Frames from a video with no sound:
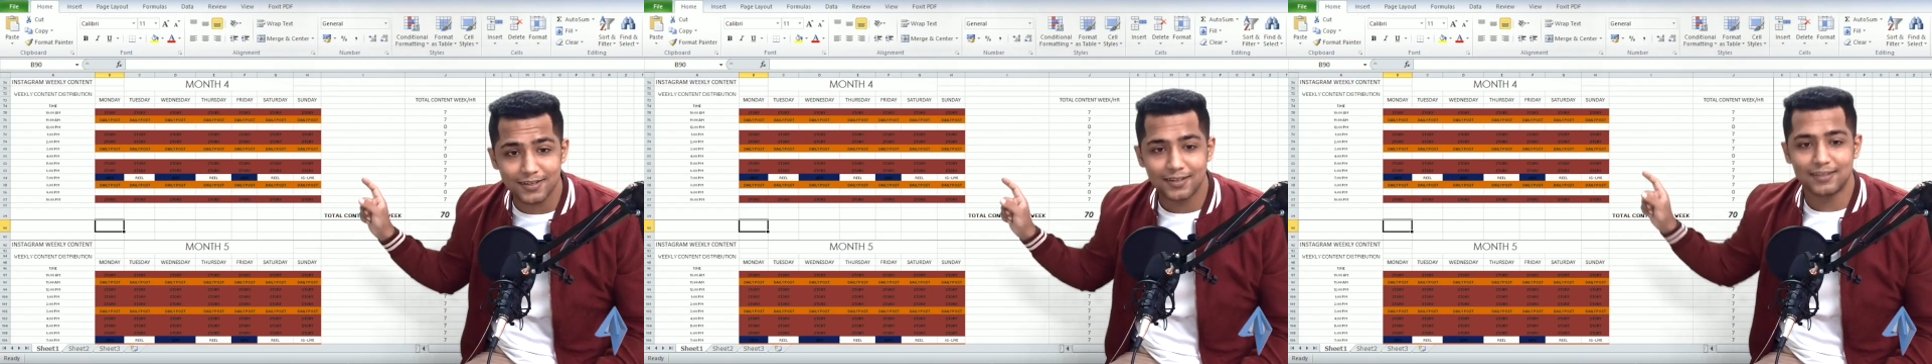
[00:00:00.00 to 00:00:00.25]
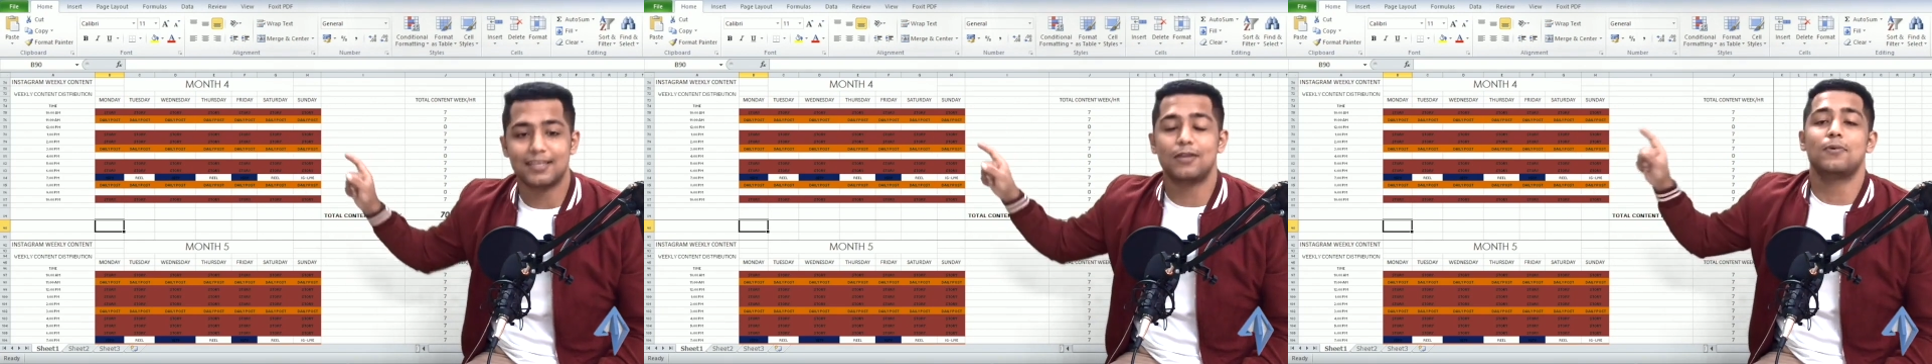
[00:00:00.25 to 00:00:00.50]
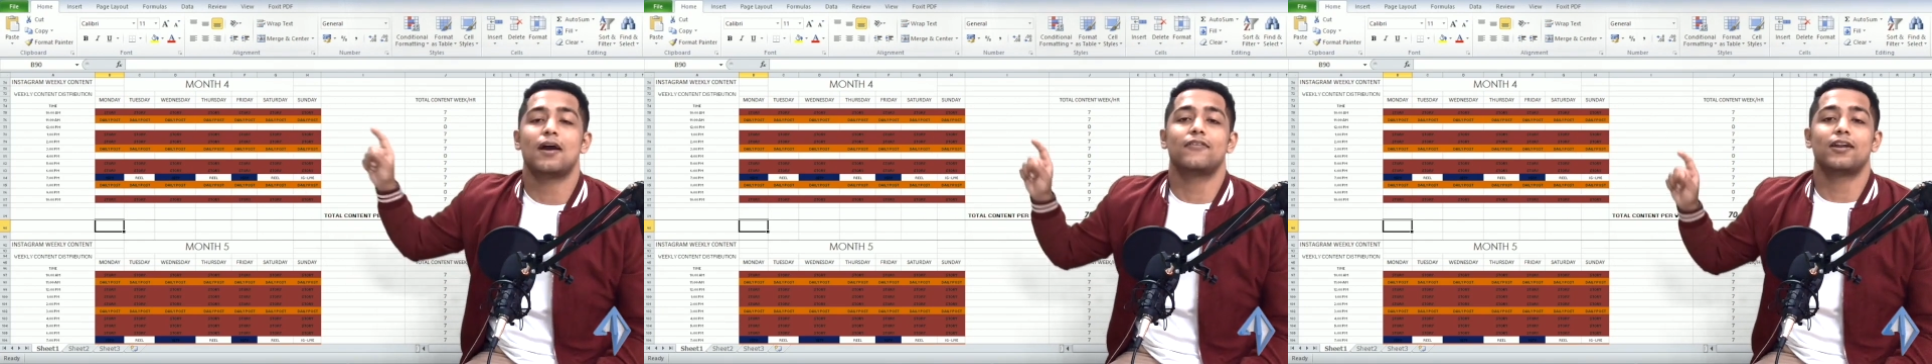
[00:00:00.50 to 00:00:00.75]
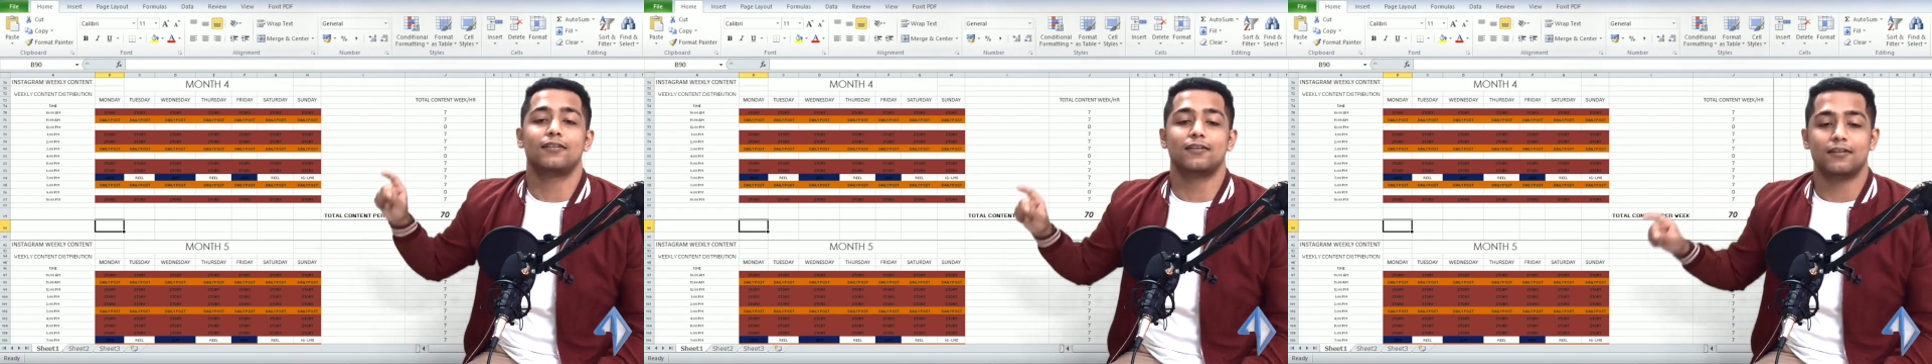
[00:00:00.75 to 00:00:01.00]
Then we have
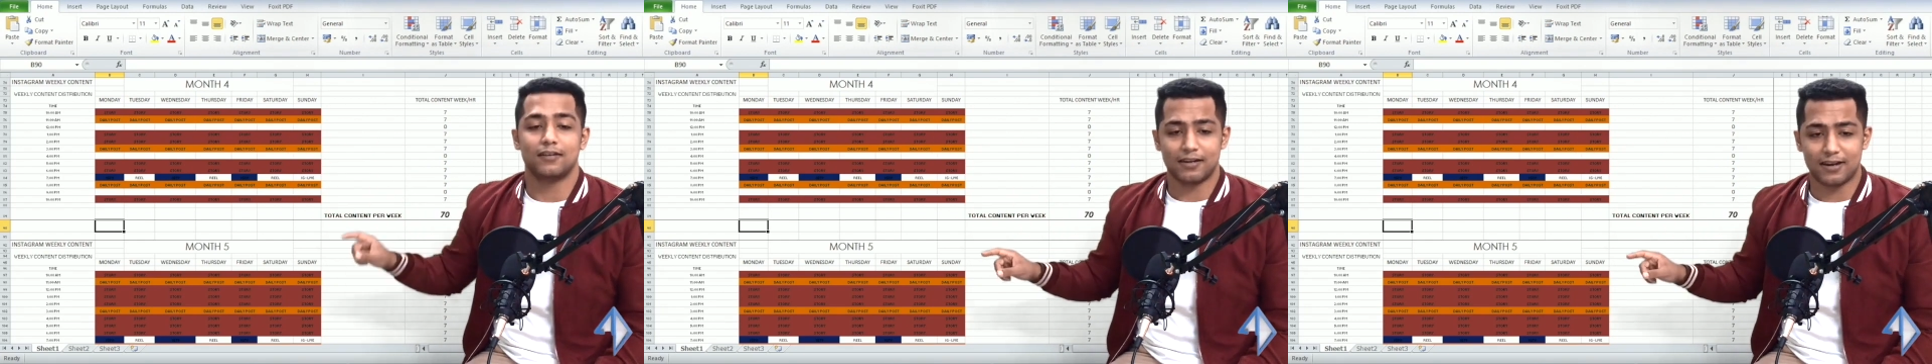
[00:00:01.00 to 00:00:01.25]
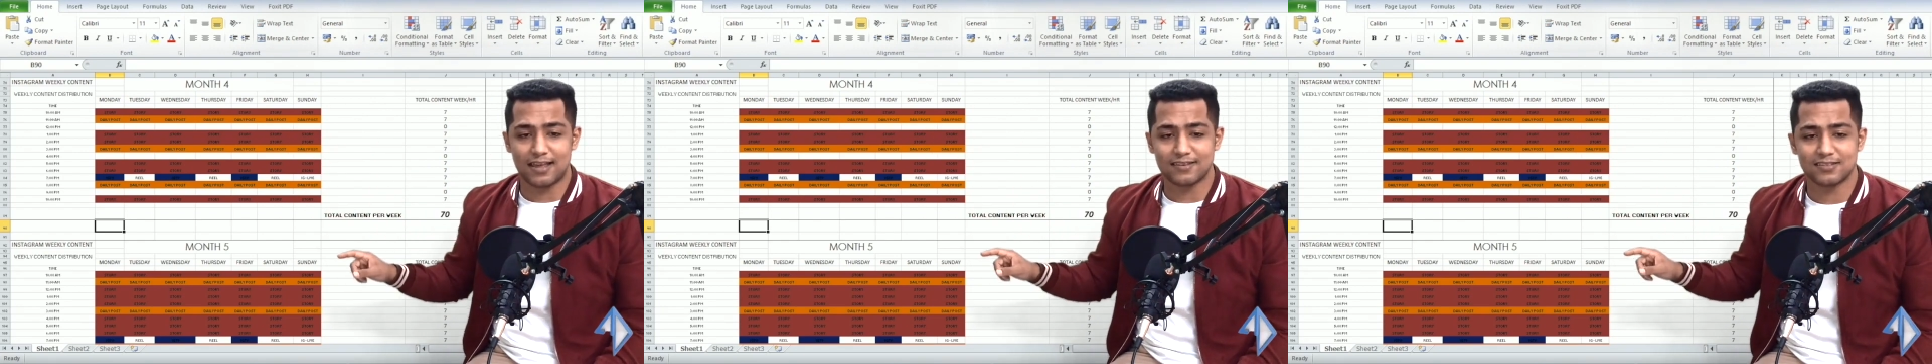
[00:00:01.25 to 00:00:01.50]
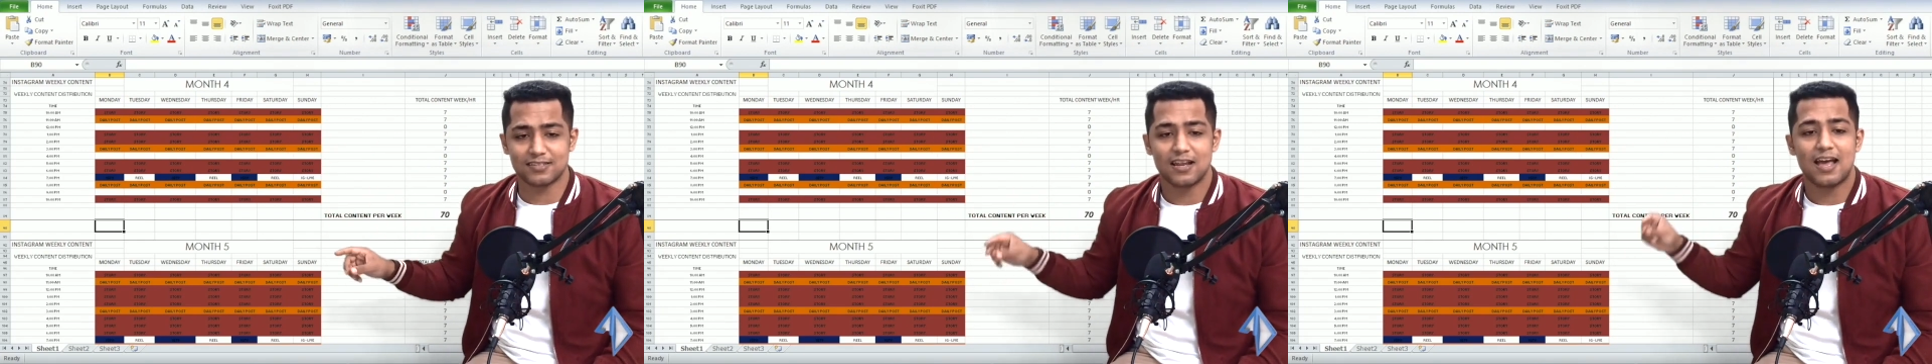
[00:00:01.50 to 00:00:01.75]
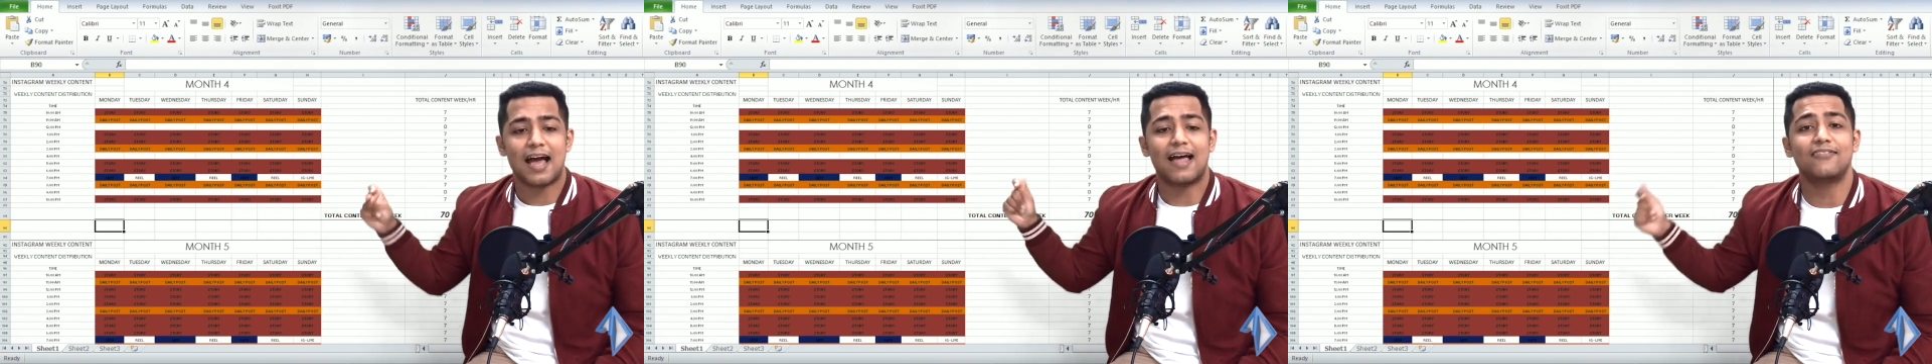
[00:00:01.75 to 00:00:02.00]
another rest.
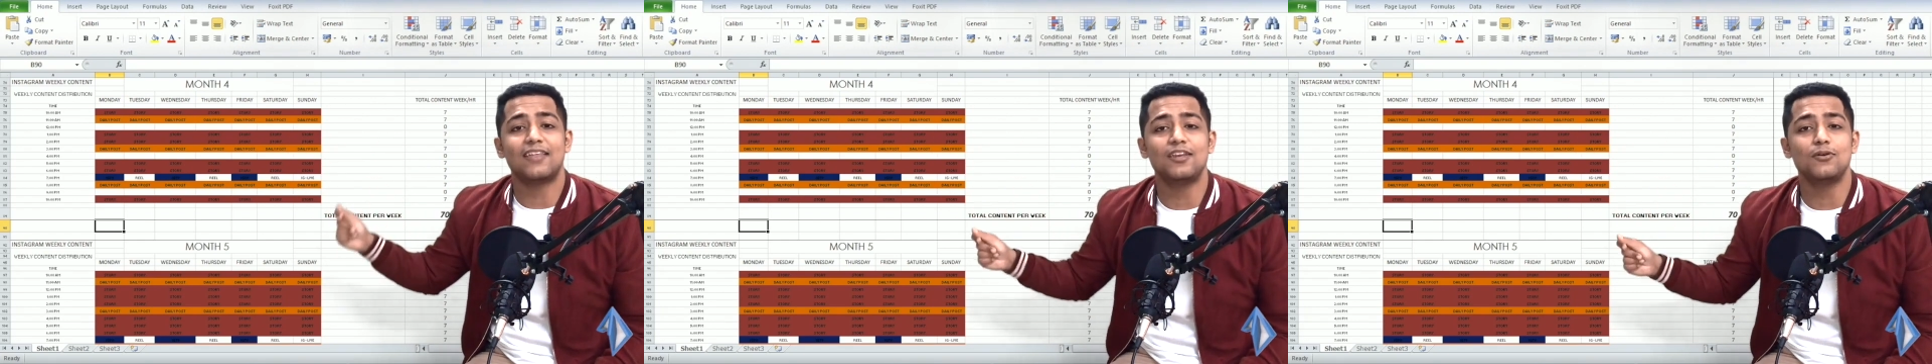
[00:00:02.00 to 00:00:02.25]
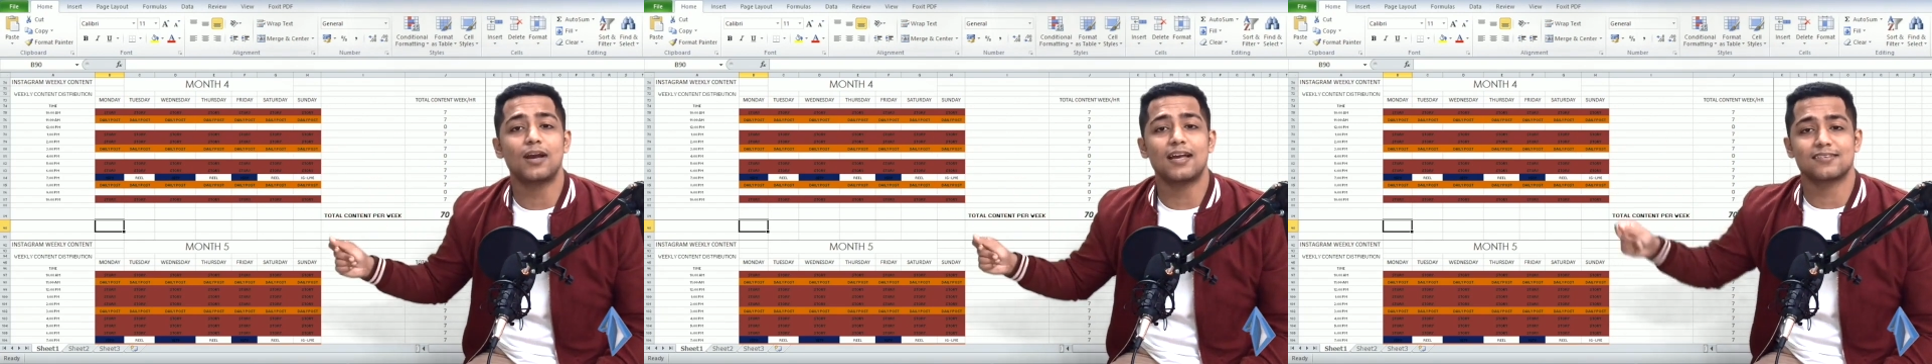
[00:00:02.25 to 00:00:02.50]
And then you guys